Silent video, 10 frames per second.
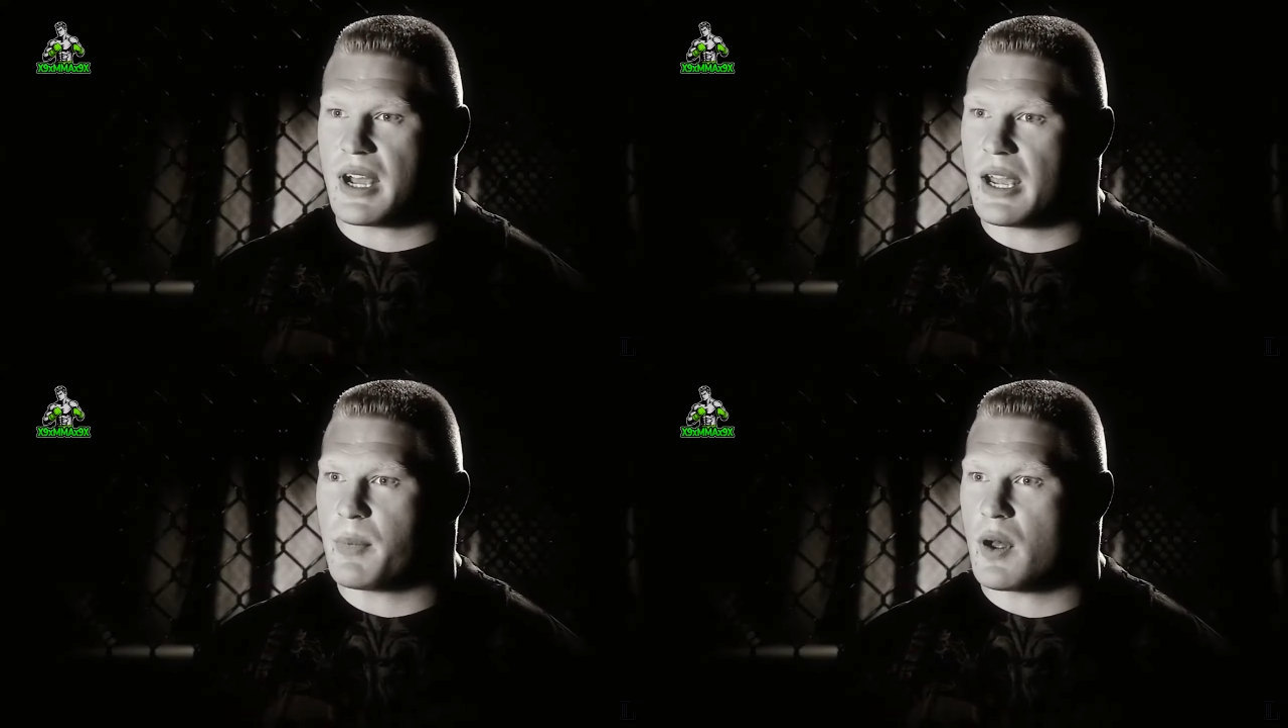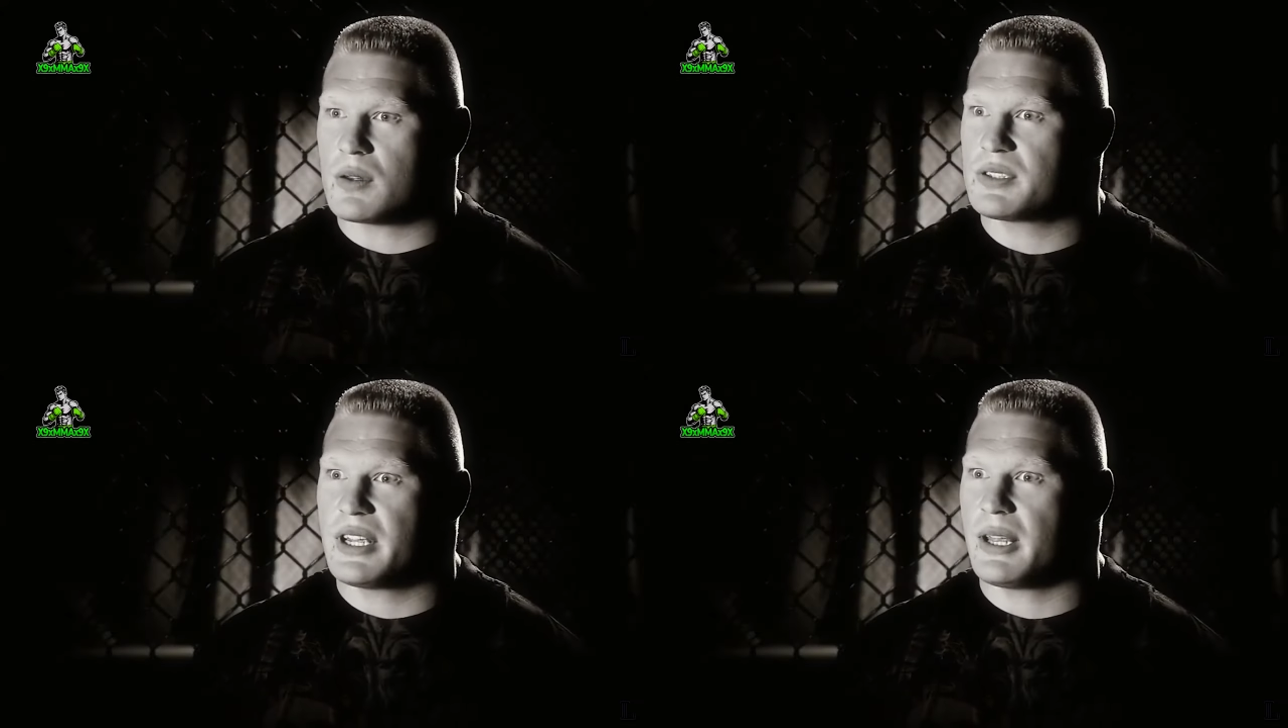his
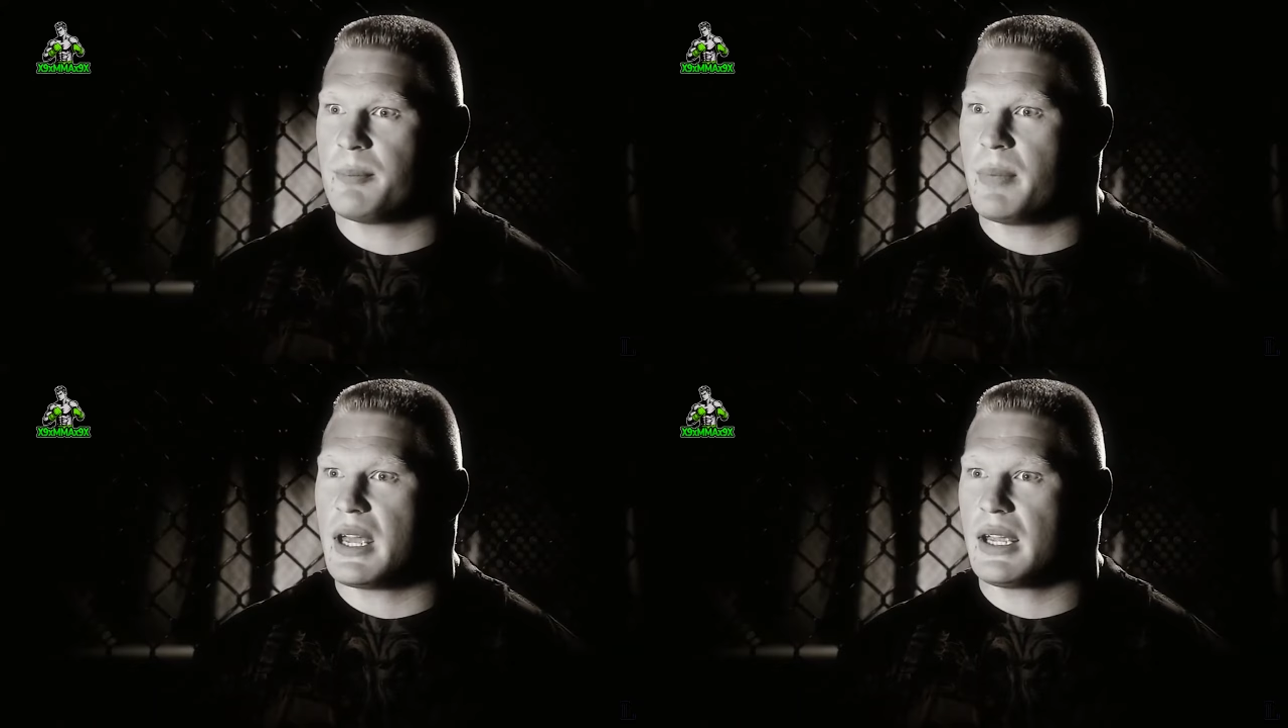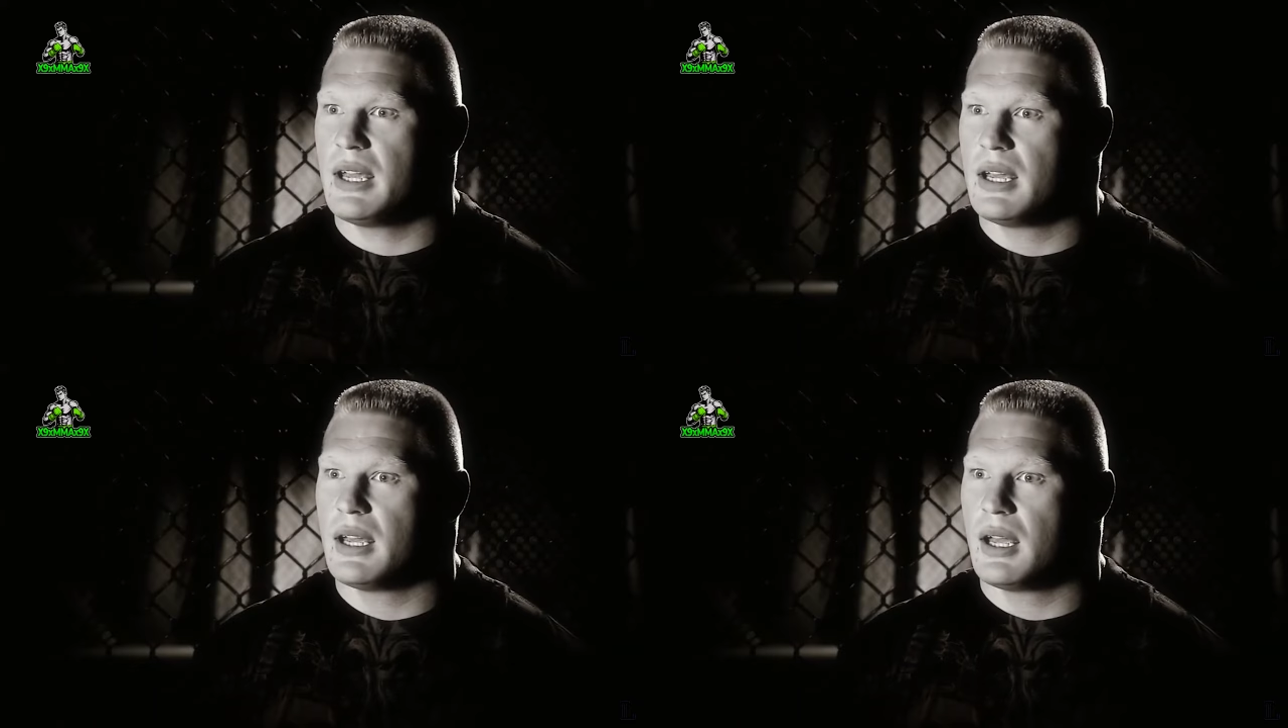eyeballs getting
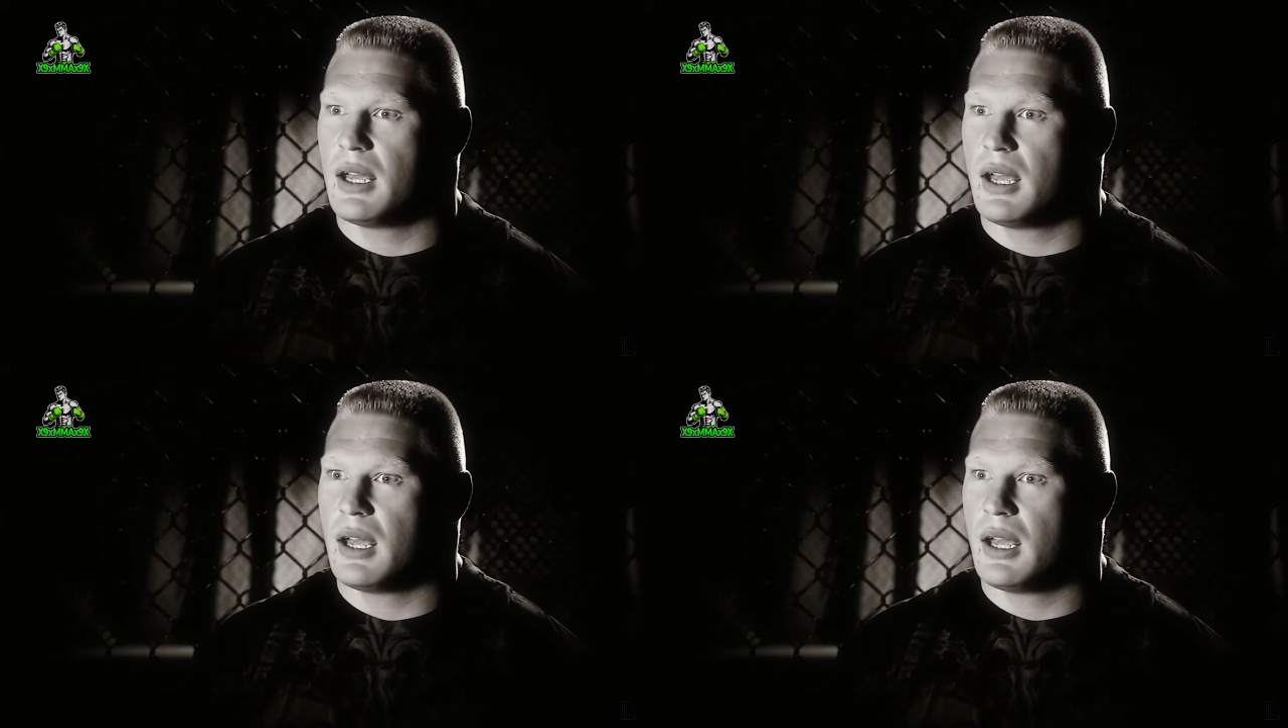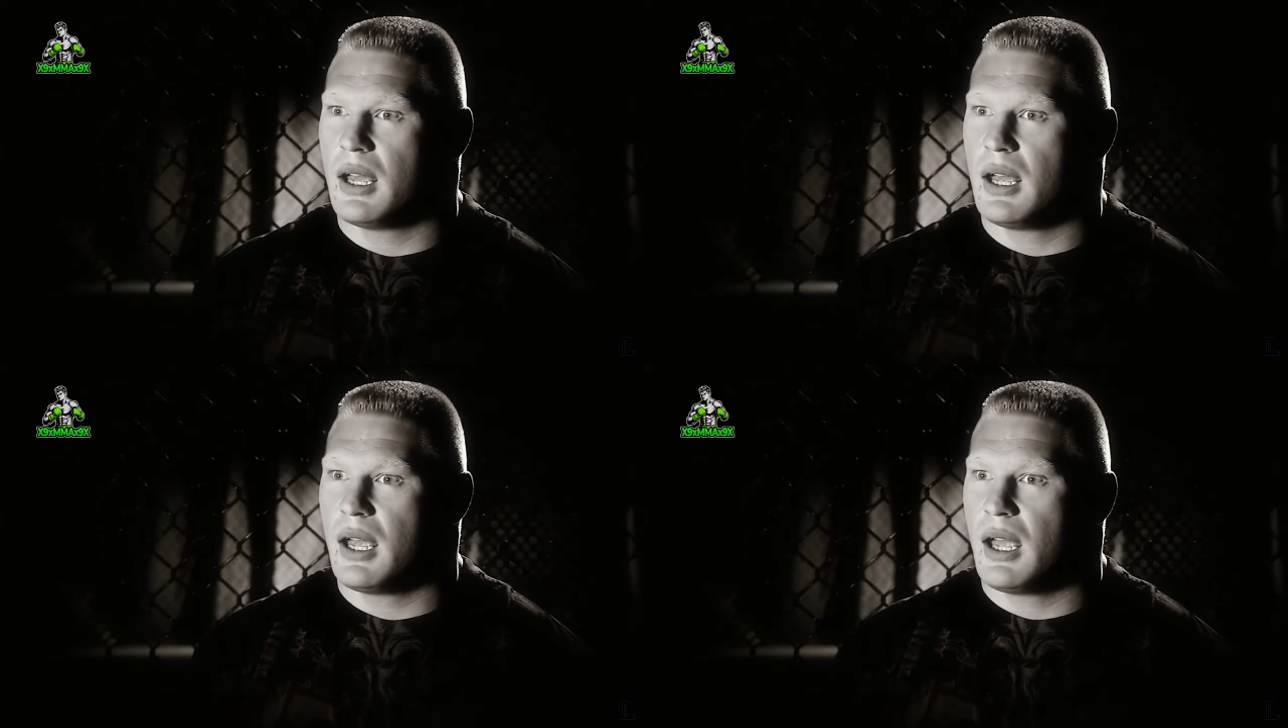big
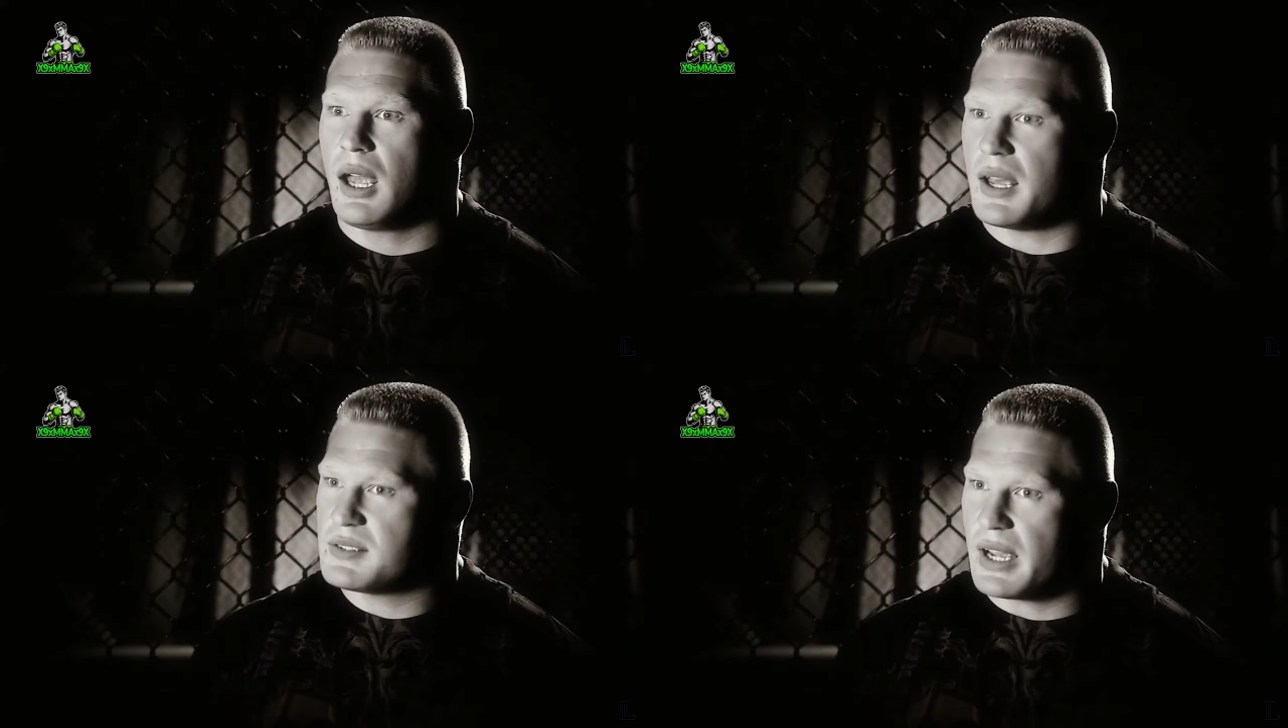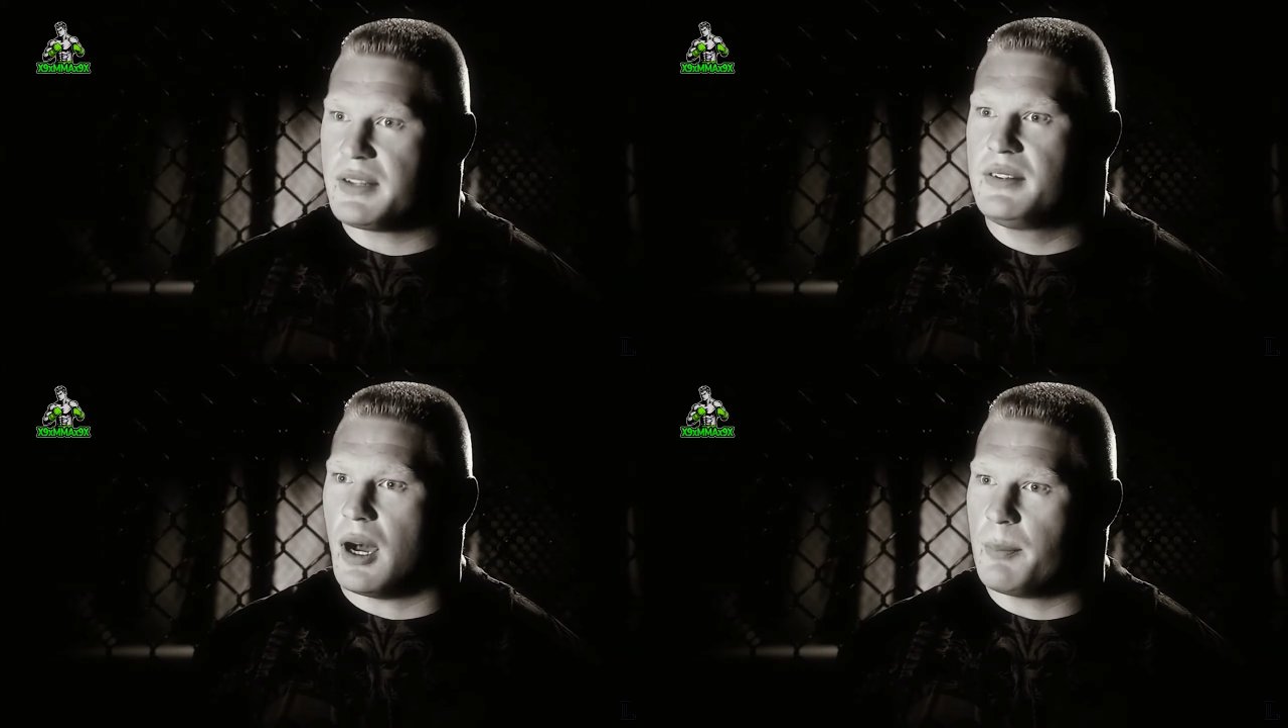as
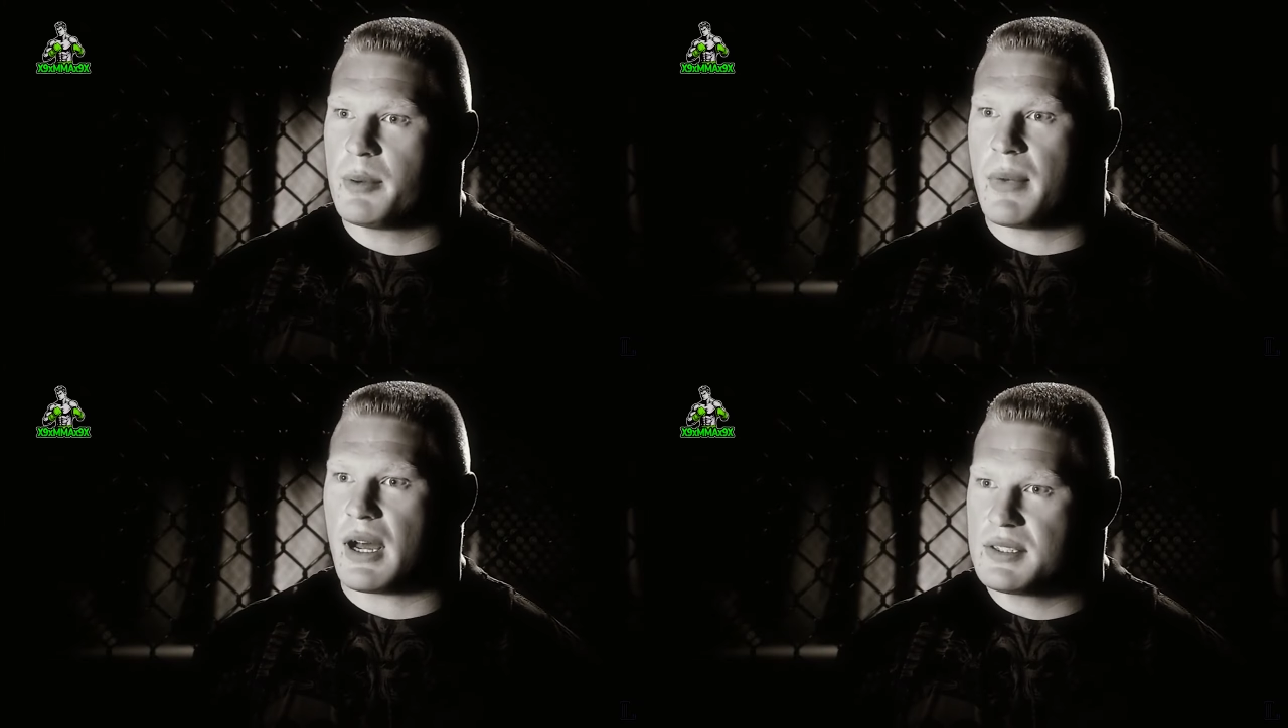I dump him